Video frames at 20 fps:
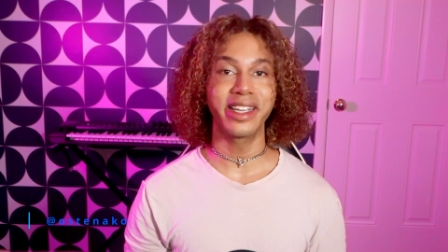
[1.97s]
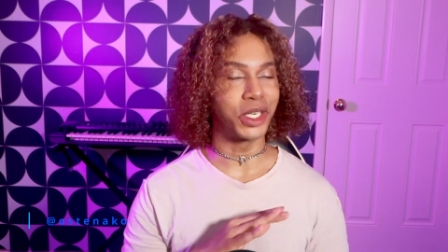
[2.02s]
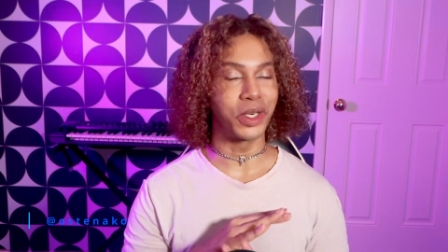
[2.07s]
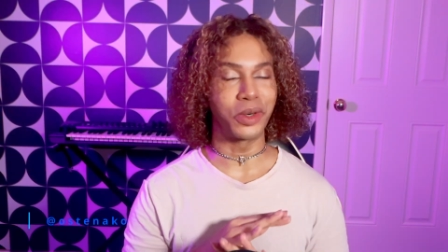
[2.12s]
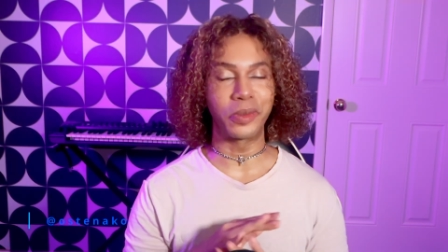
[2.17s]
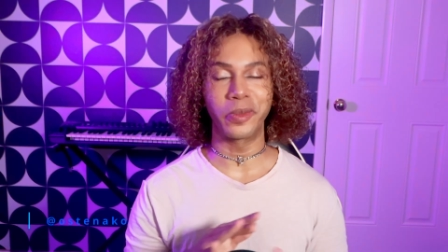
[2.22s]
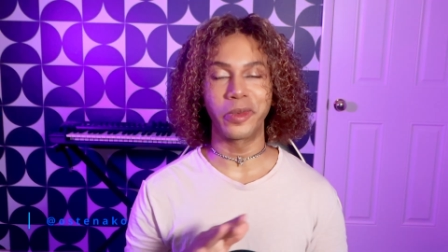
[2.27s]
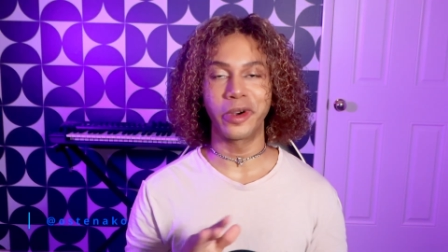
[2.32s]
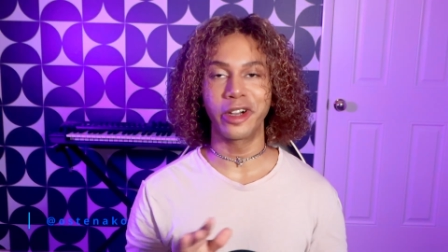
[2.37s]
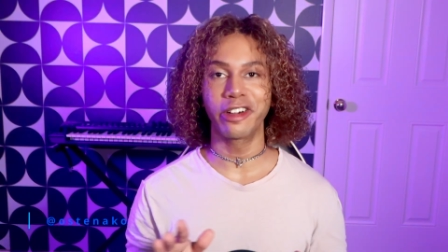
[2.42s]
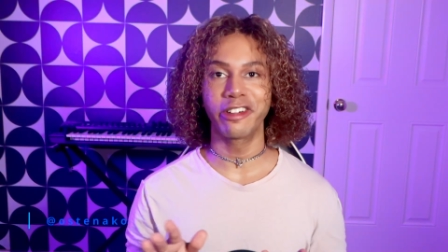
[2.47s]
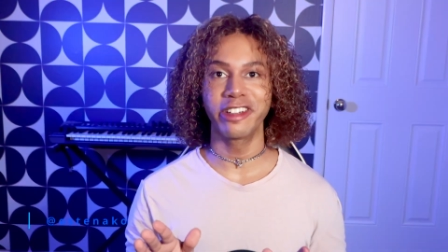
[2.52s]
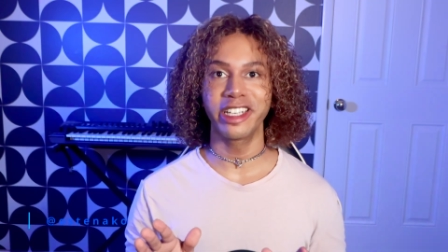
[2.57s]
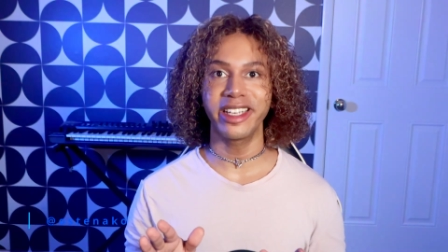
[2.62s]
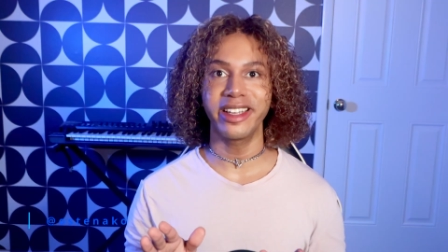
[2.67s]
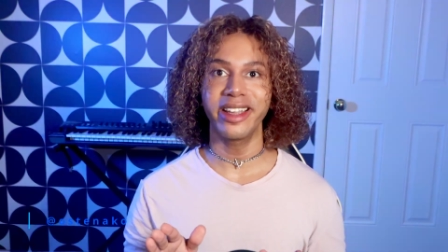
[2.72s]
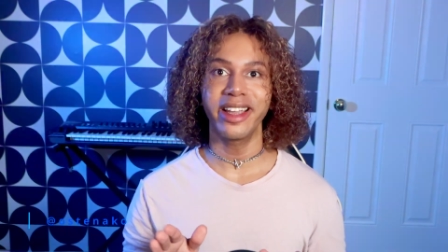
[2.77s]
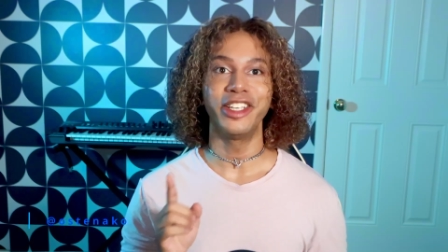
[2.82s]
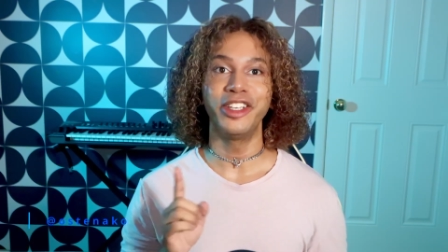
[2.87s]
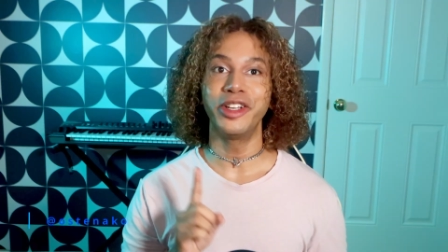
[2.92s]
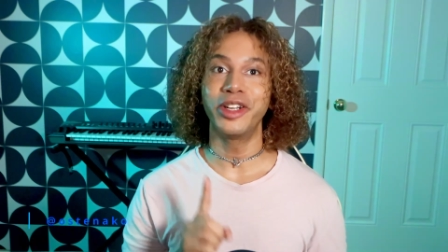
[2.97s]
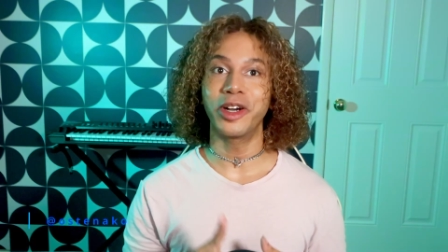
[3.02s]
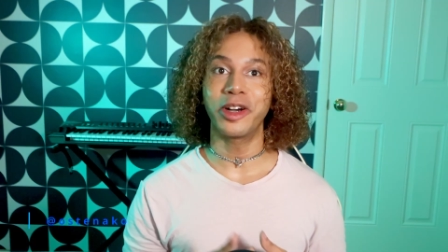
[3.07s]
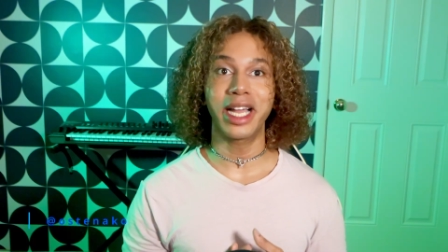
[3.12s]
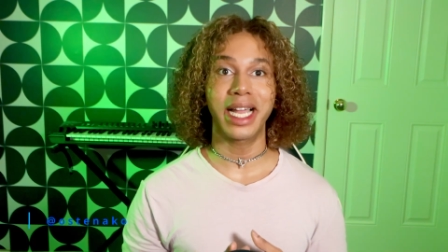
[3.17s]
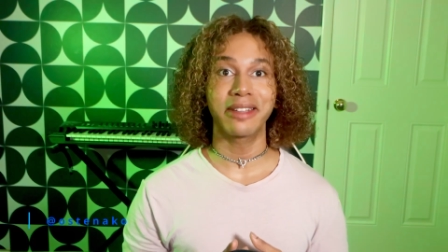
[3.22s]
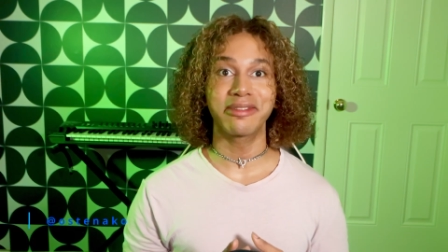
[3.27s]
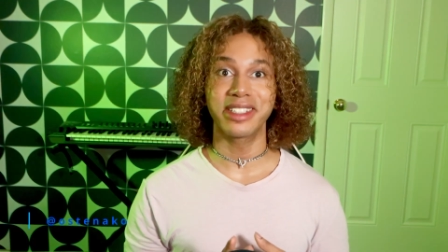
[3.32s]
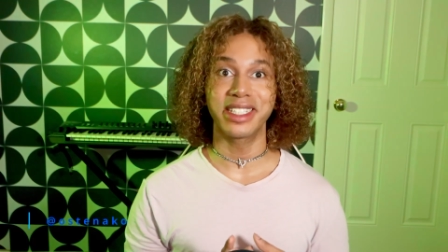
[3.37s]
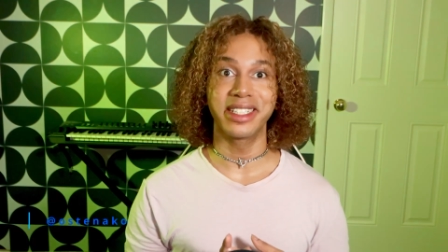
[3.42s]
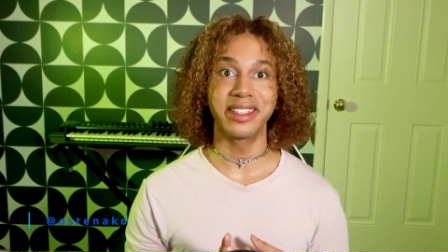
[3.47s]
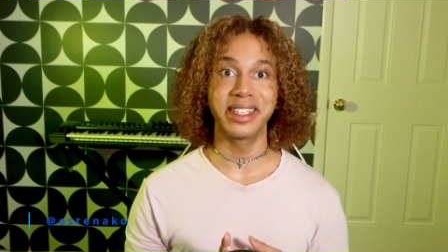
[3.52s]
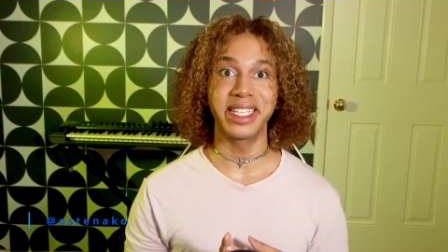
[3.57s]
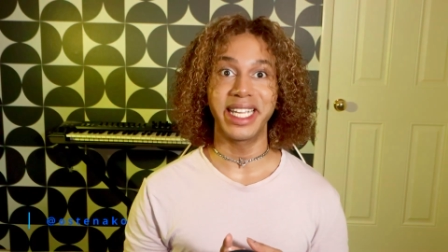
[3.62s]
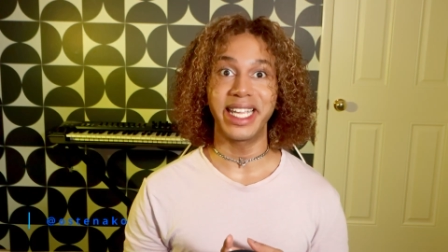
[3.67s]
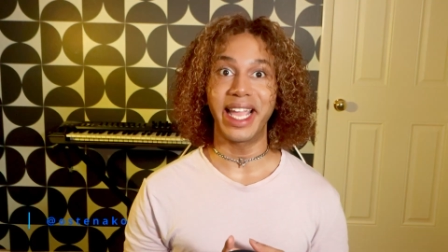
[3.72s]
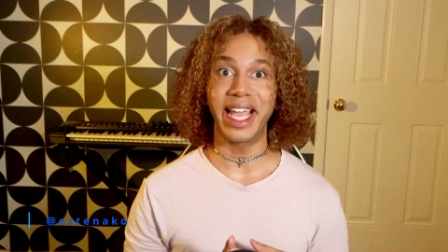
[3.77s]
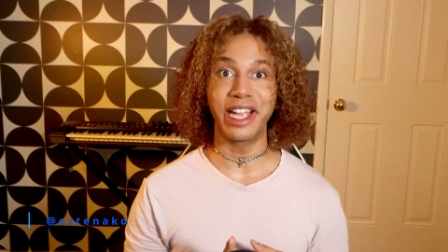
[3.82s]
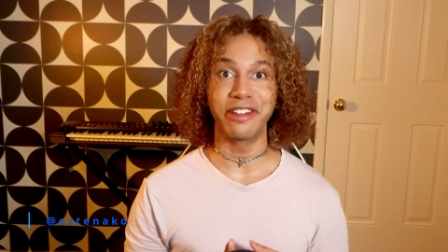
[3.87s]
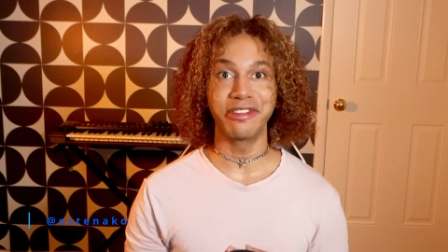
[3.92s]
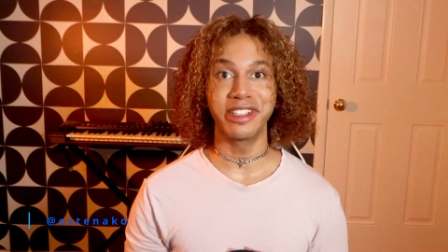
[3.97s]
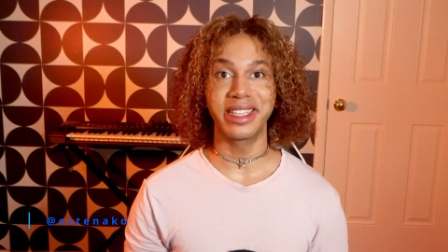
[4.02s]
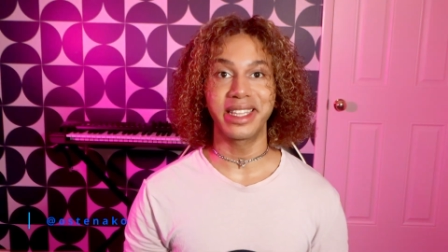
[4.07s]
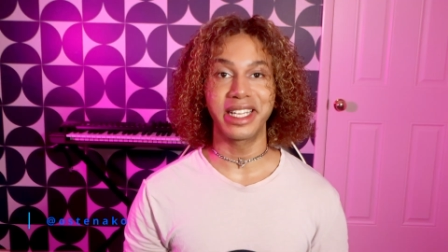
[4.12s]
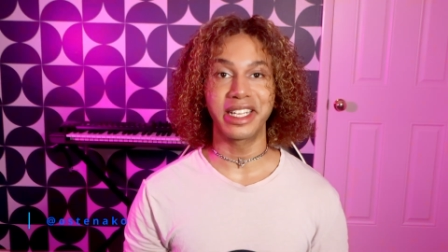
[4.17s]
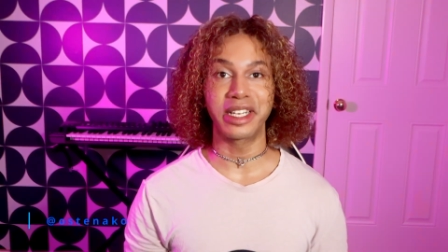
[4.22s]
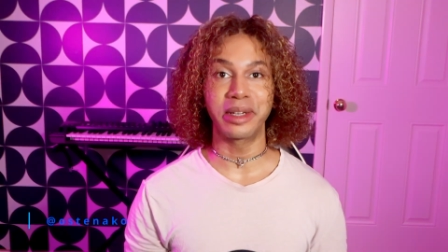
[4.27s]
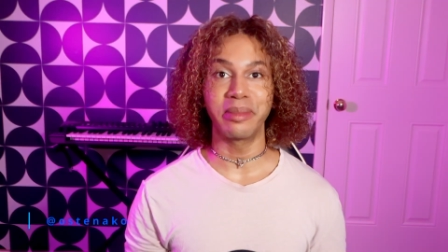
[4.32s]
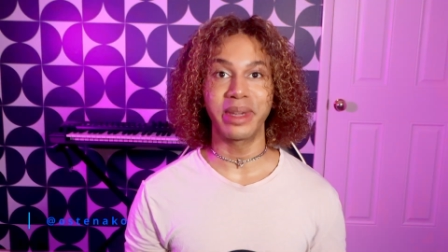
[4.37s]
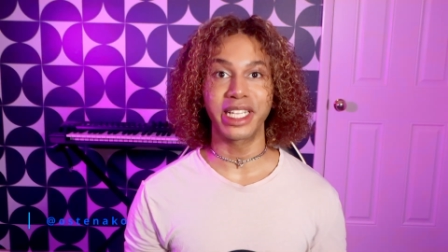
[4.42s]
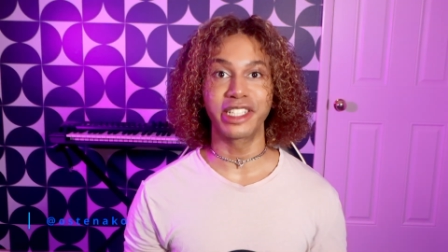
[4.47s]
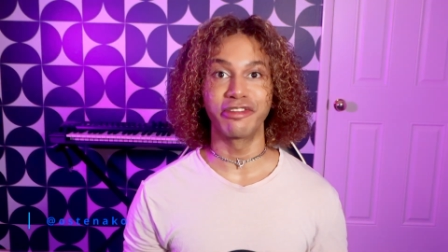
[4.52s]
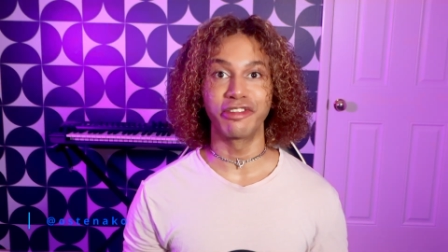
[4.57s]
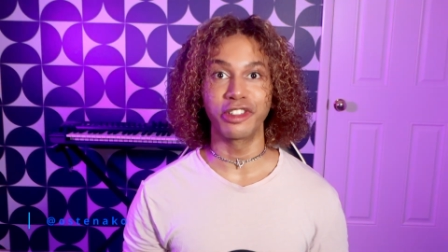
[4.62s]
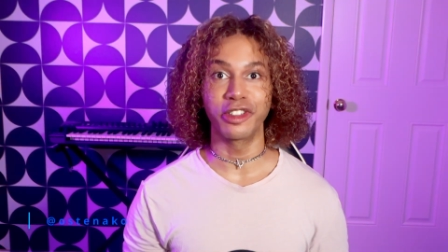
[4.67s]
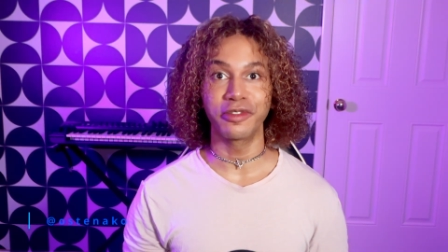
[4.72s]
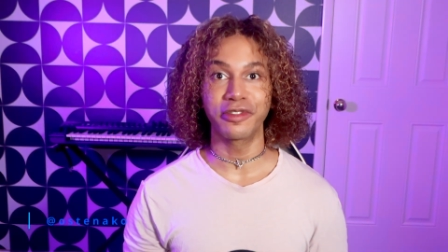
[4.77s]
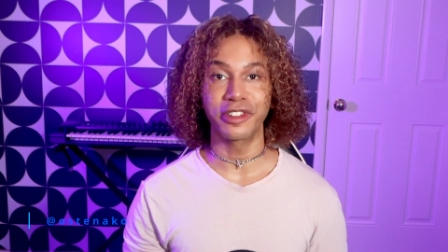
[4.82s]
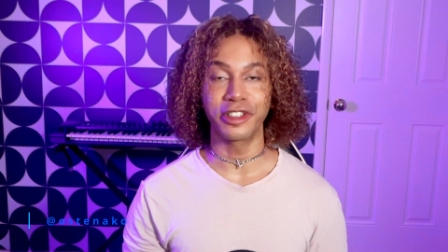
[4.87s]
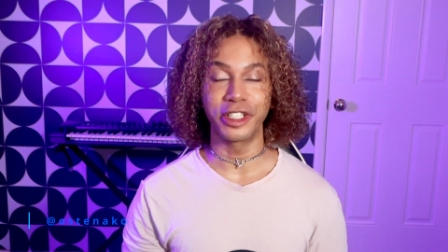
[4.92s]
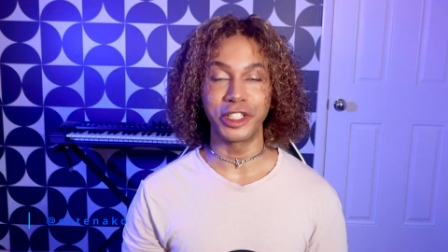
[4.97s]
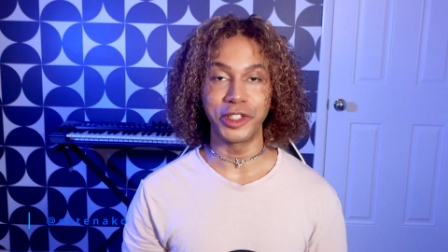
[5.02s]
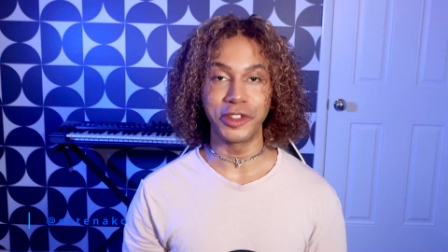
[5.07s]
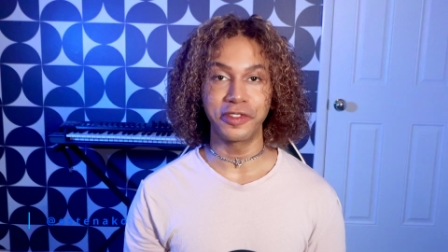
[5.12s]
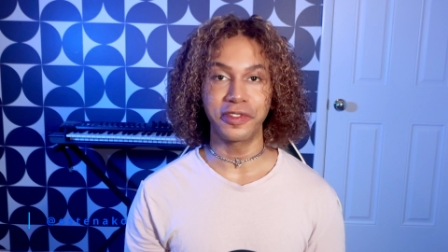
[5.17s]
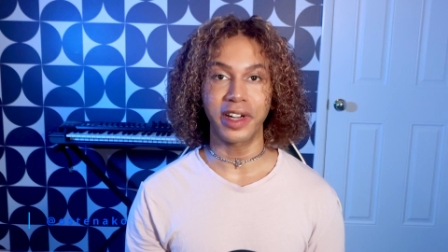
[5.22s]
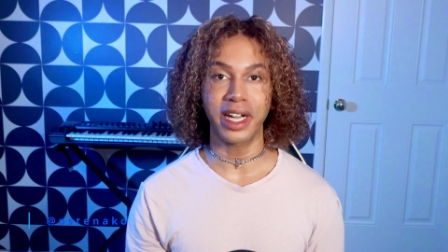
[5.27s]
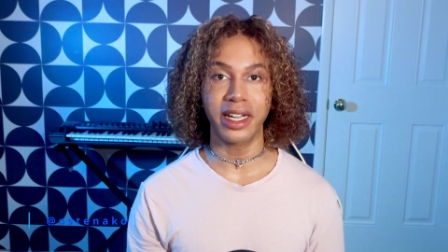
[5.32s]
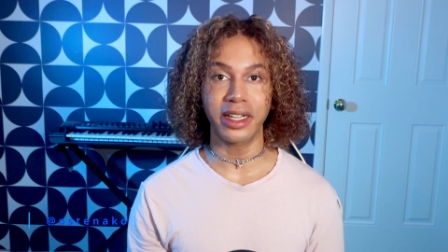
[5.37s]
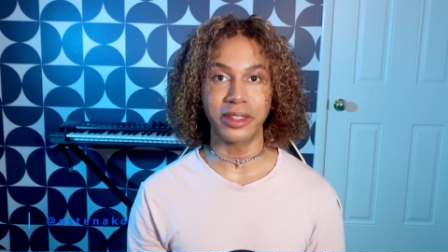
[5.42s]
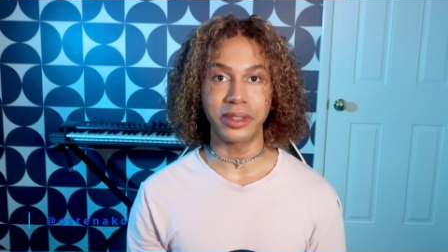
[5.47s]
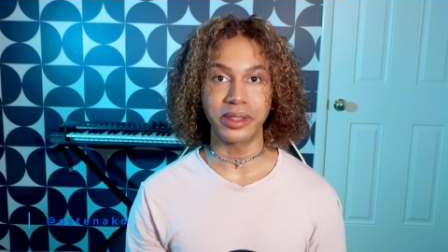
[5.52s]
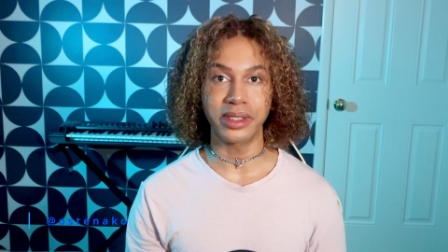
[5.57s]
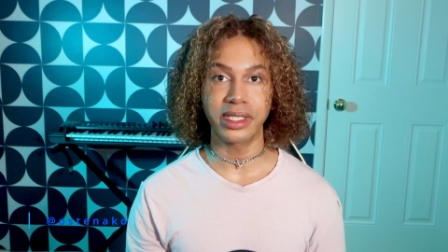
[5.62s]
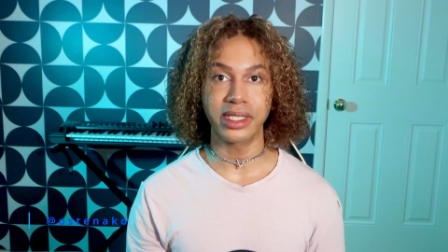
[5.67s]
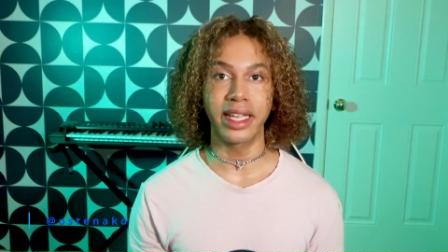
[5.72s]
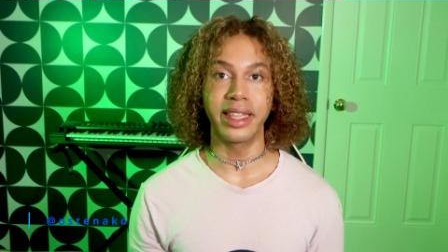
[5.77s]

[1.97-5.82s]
Don't worry, you don't have to delete everything to make room for new files.